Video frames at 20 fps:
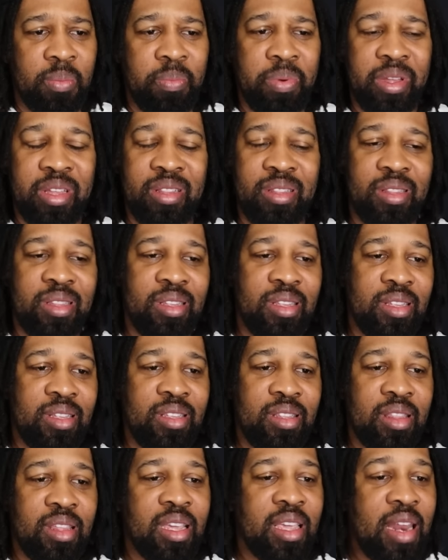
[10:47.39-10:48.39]
But
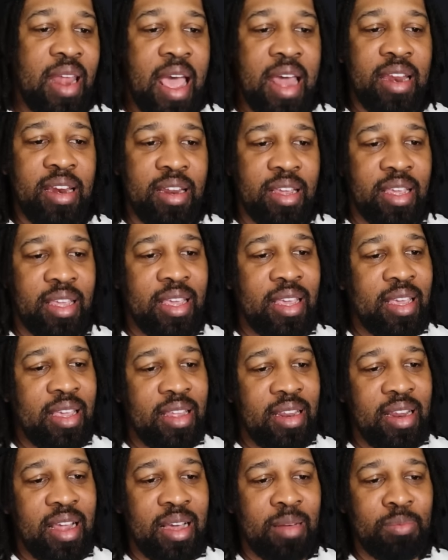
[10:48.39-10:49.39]
looking at it
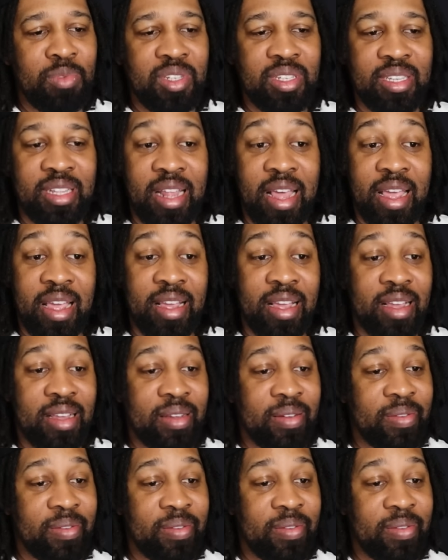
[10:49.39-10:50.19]
again, I'm just like,